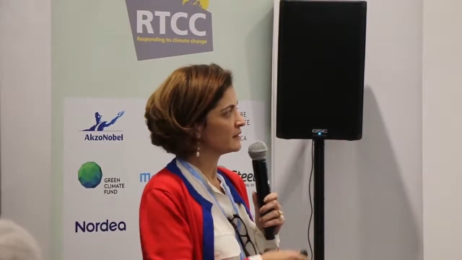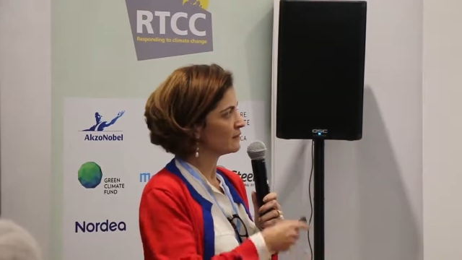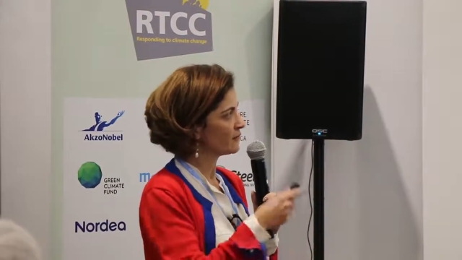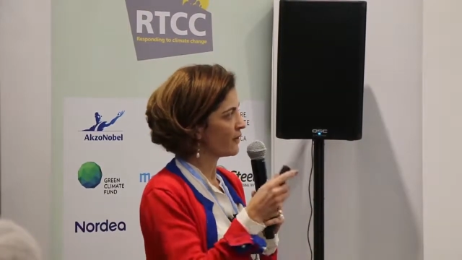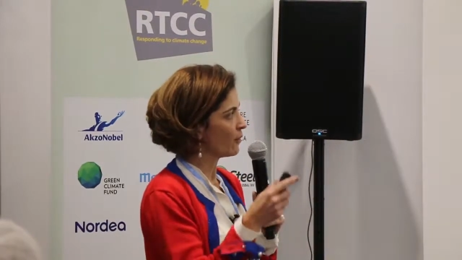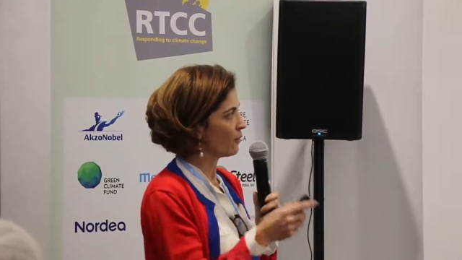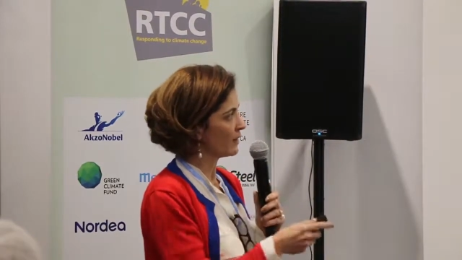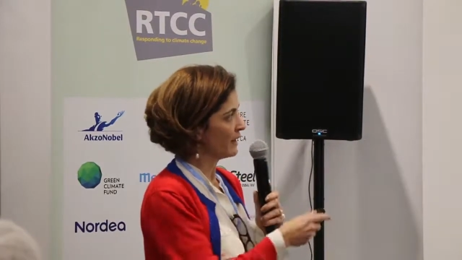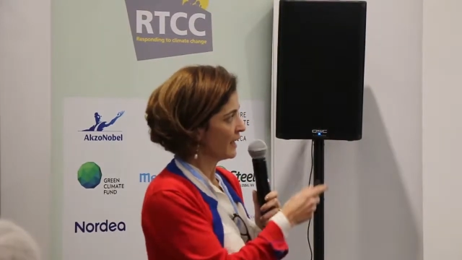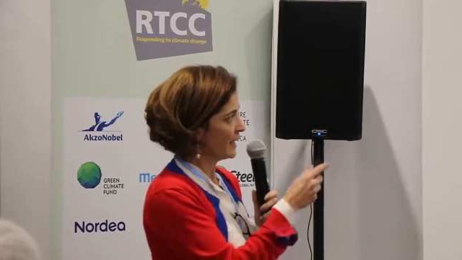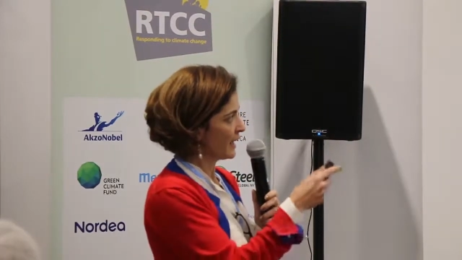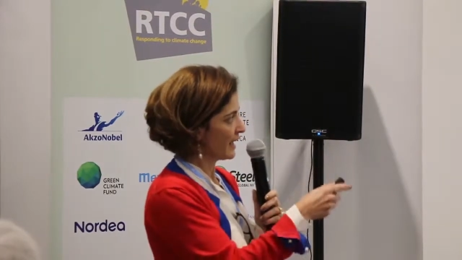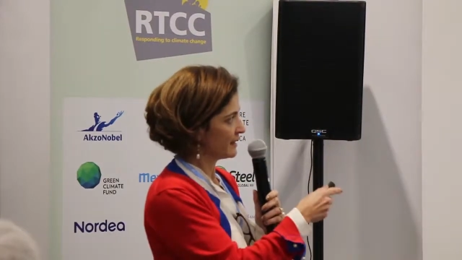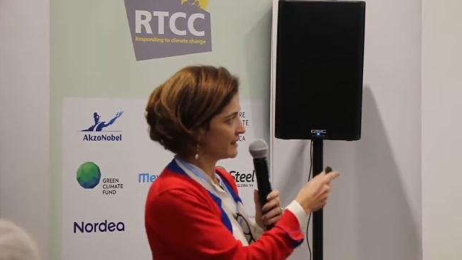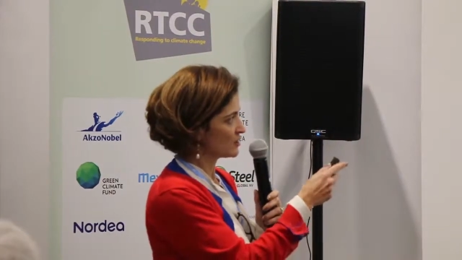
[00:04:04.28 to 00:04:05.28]
of our
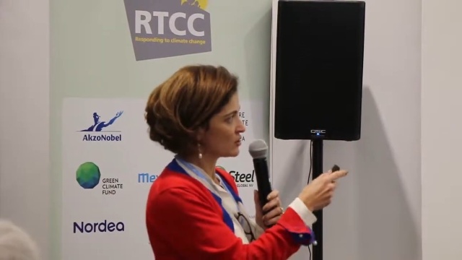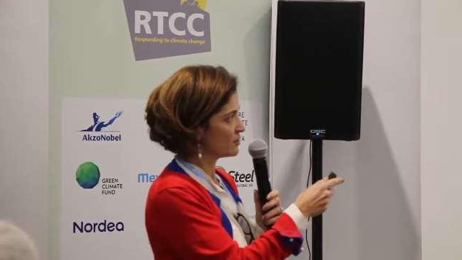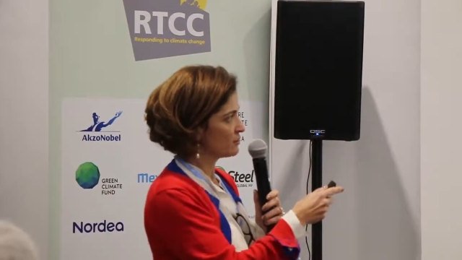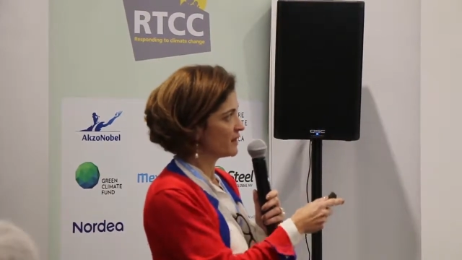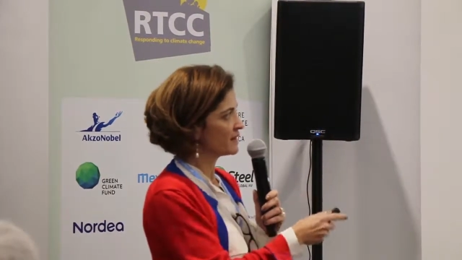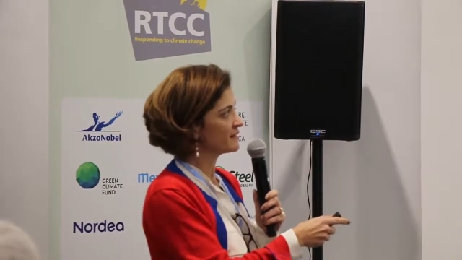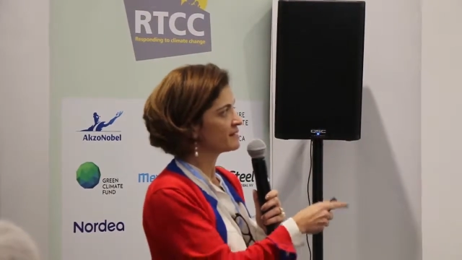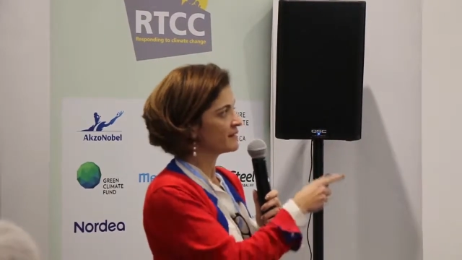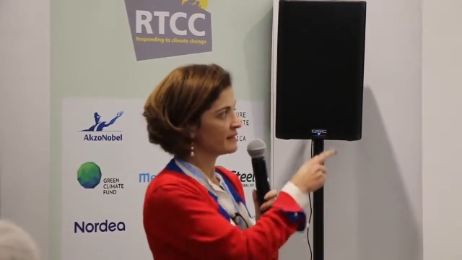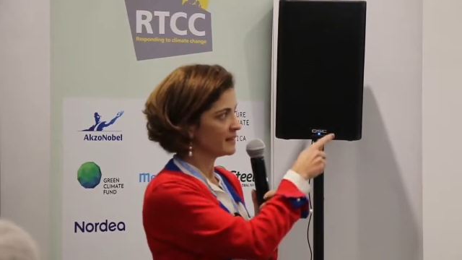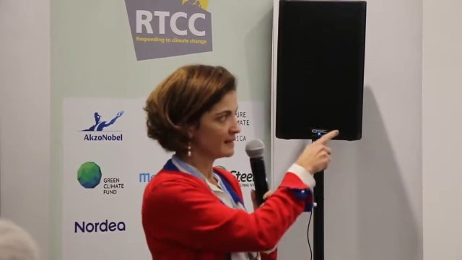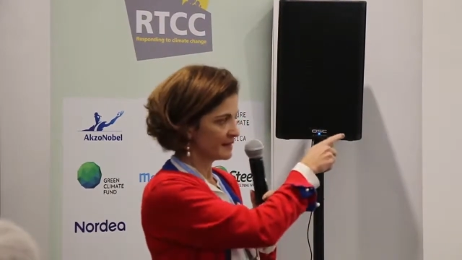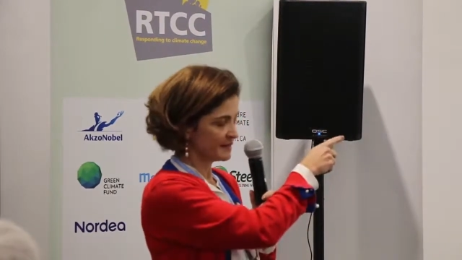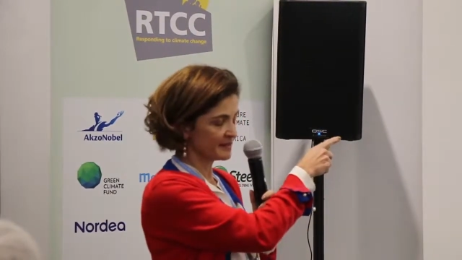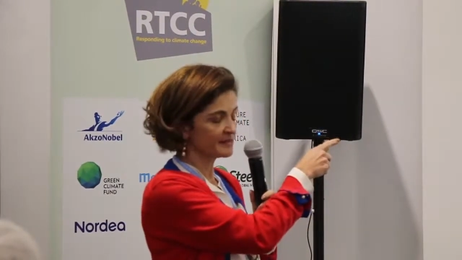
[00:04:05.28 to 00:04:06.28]
energy mix,
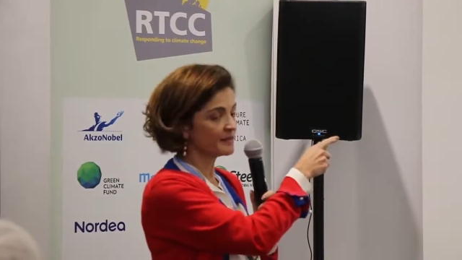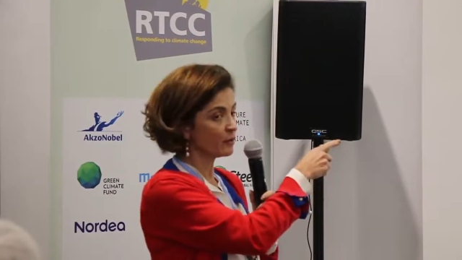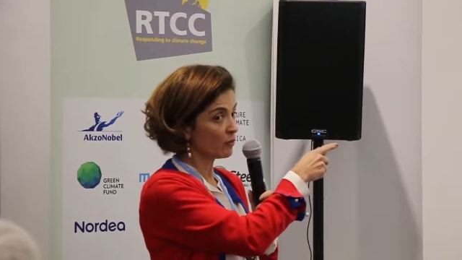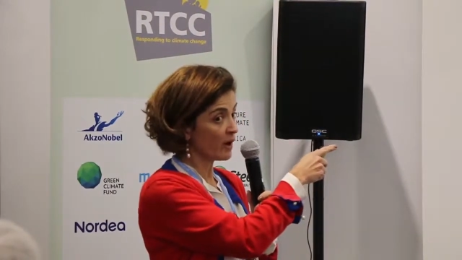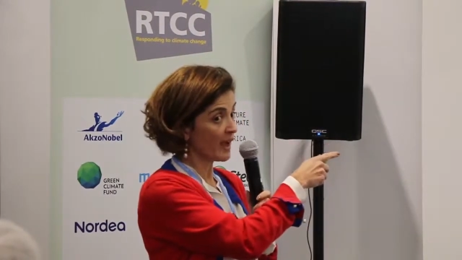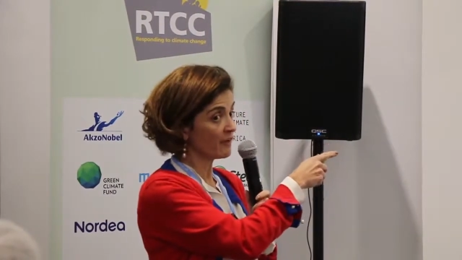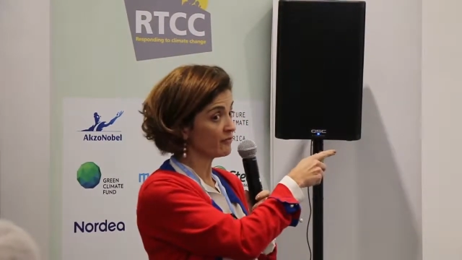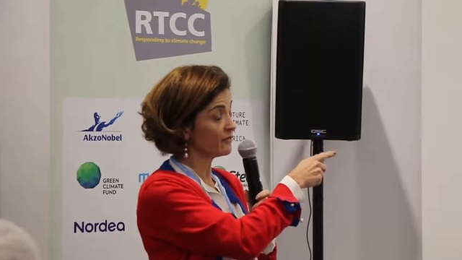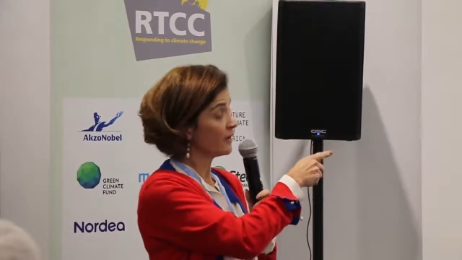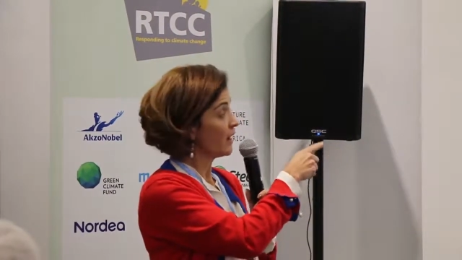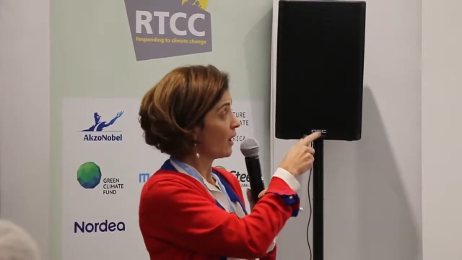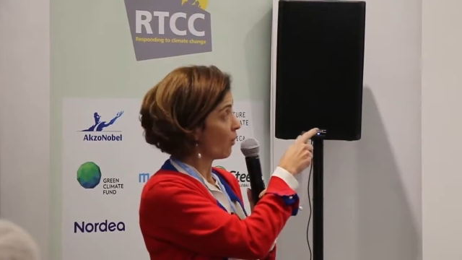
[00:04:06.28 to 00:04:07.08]
it still have